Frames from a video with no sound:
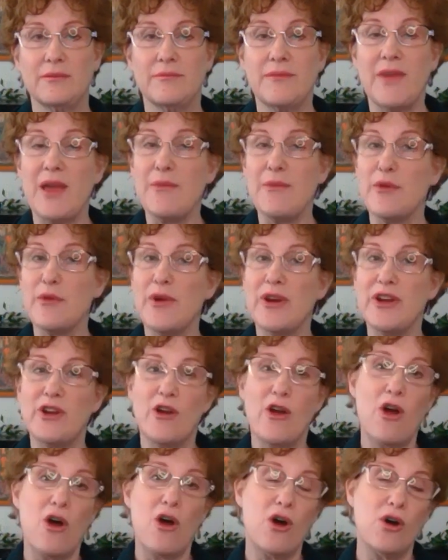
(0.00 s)
Maybe when
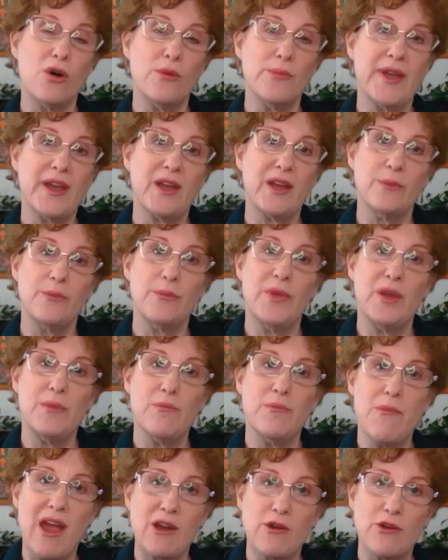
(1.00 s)
you're home, it can be
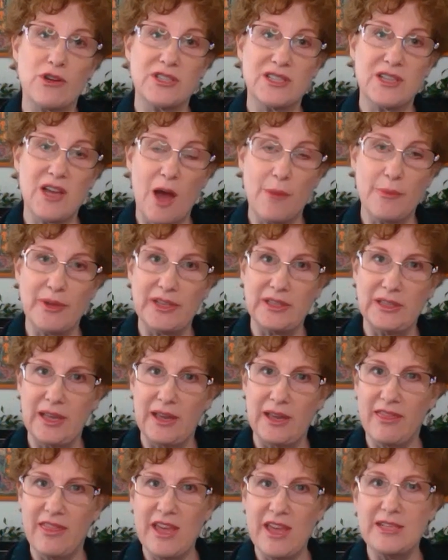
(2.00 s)

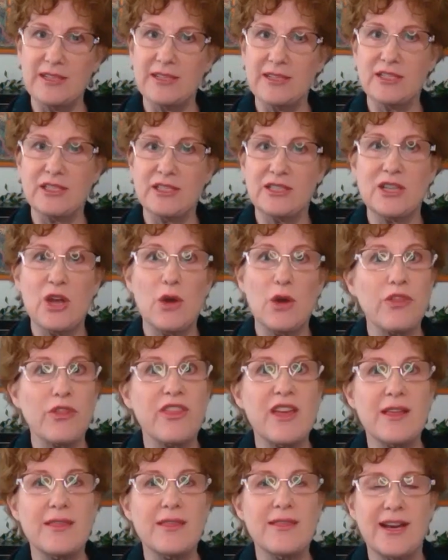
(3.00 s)
microscopically thin, so
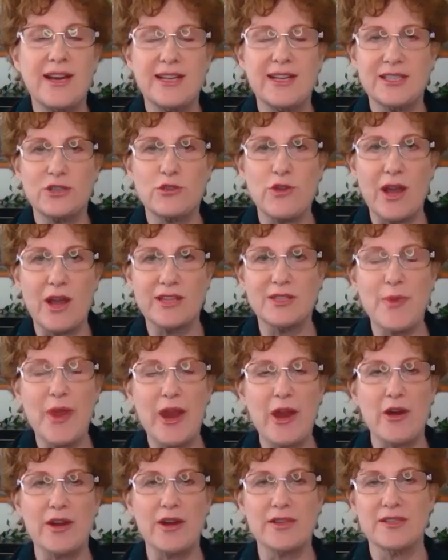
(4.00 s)
thin that it's
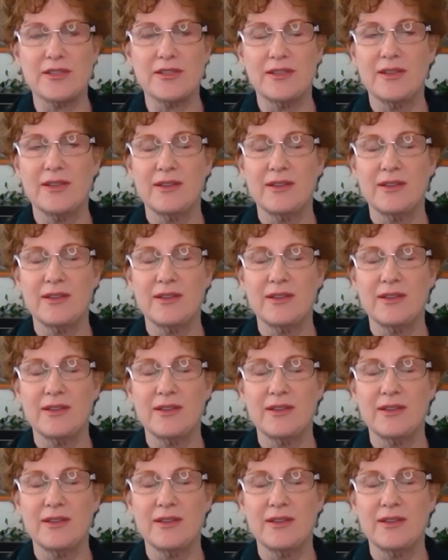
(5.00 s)
transparent.